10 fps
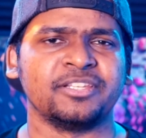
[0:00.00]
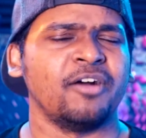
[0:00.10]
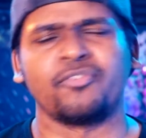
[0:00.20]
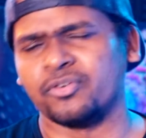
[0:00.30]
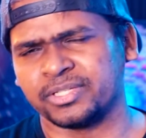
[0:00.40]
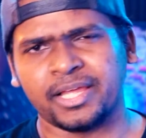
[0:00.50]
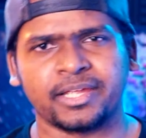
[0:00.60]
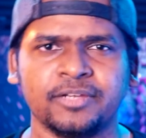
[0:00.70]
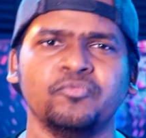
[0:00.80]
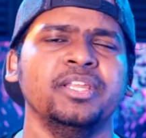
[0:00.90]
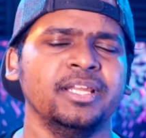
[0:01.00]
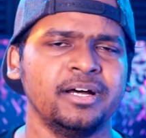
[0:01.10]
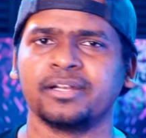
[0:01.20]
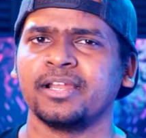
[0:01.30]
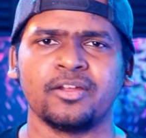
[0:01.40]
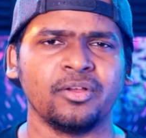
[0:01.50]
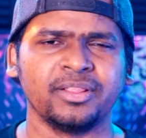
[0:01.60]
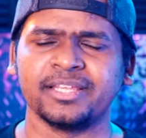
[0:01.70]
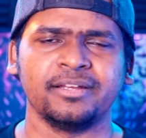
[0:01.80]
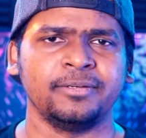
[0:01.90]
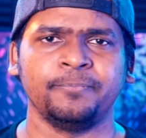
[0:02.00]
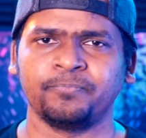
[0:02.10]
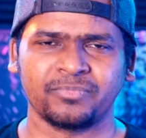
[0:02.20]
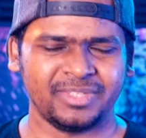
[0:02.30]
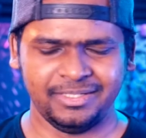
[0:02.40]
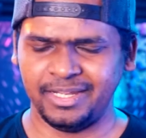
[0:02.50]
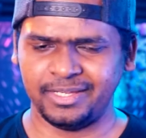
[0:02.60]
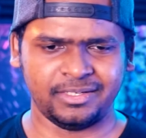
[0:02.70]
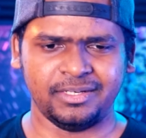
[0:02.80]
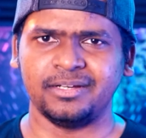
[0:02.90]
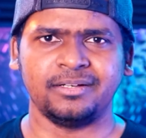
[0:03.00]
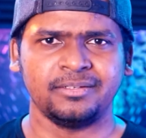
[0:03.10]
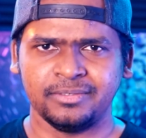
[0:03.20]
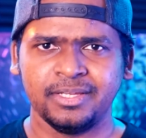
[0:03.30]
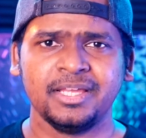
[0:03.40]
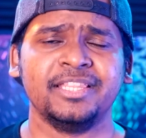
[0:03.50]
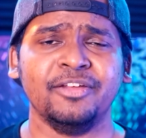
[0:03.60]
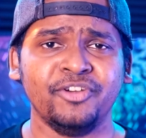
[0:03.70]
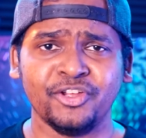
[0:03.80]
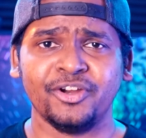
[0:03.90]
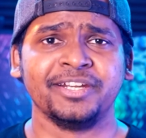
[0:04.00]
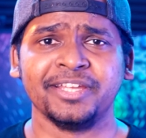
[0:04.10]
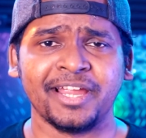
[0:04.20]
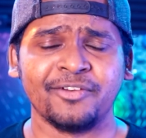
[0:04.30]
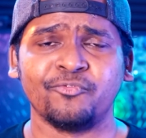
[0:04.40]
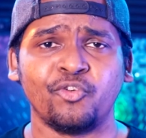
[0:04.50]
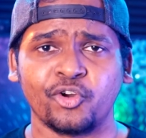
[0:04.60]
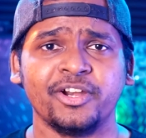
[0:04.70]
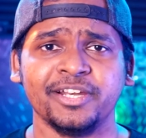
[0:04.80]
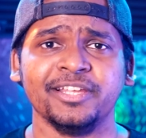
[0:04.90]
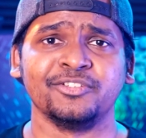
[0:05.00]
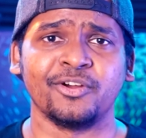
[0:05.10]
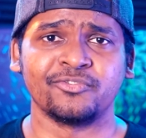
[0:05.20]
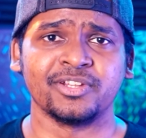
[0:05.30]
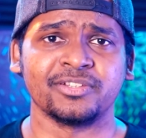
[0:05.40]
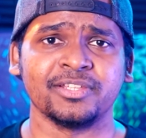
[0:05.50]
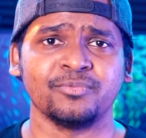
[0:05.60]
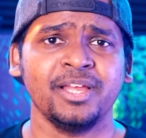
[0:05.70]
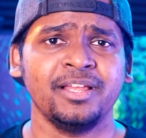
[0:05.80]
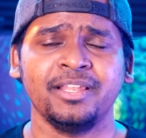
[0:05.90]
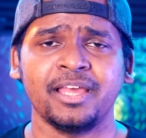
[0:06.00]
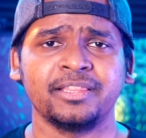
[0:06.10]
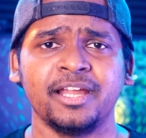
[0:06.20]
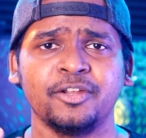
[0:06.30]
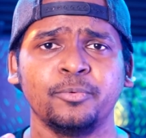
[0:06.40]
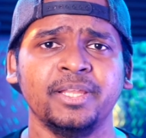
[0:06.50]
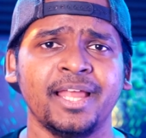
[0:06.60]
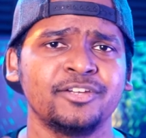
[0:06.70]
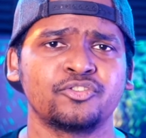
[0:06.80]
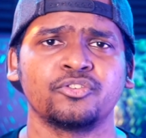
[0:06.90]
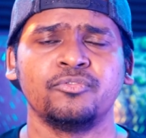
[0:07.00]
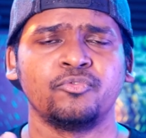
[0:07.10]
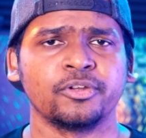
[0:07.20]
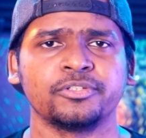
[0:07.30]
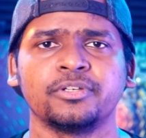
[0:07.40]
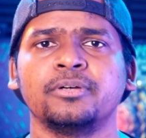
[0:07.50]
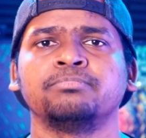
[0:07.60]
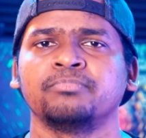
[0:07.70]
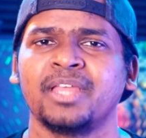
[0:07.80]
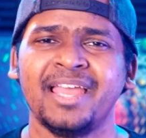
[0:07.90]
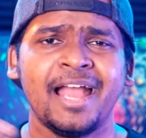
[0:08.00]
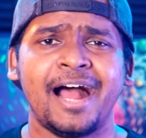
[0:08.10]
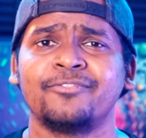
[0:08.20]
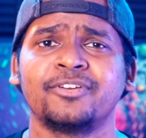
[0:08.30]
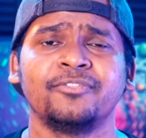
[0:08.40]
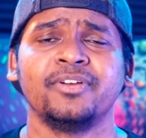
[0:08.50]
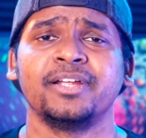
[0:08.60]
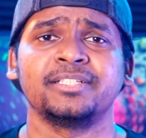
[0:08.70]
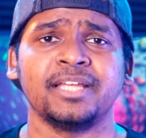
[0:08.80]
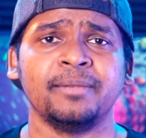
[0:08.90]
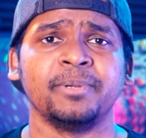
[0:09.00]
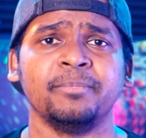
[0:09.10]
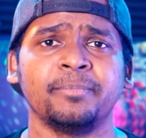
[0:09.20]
Of course, like it will run all the like the video editing and photo editing softwares as well, like the Adobe Lightroom, Photoshop, After Effects, and Premiere